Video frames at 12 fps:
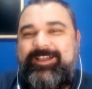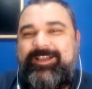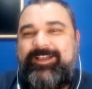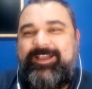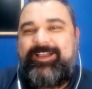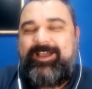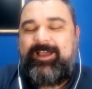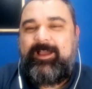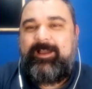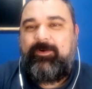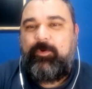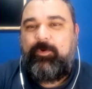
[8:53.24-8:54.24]

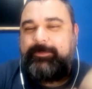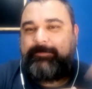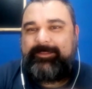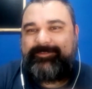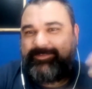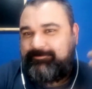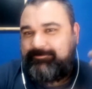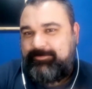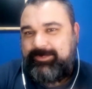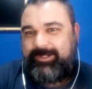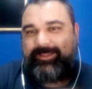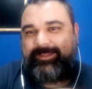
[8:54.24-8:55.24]
optimistic,
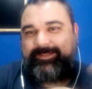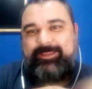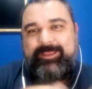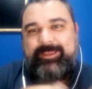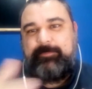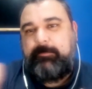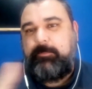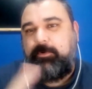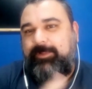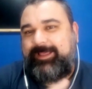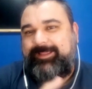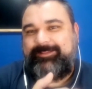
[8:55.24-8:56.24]
and people
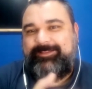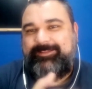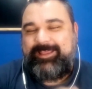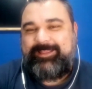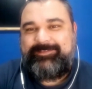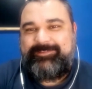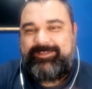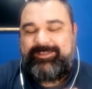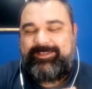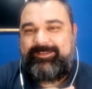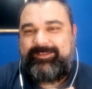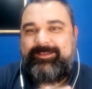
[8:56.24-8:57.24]
that
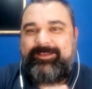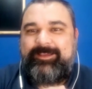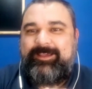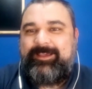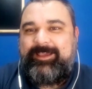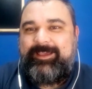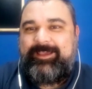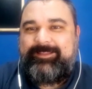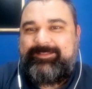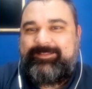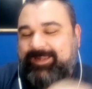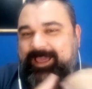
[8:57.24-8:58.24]
see
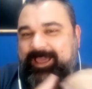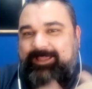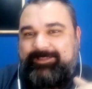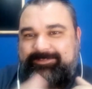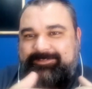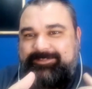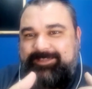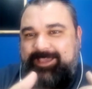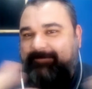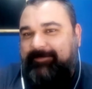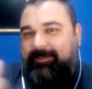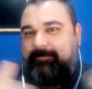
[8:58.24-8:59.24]
the glass
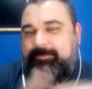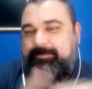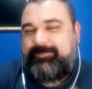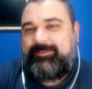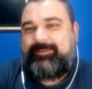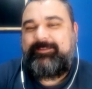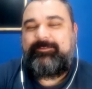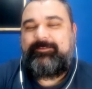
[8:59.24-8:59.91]
half empty.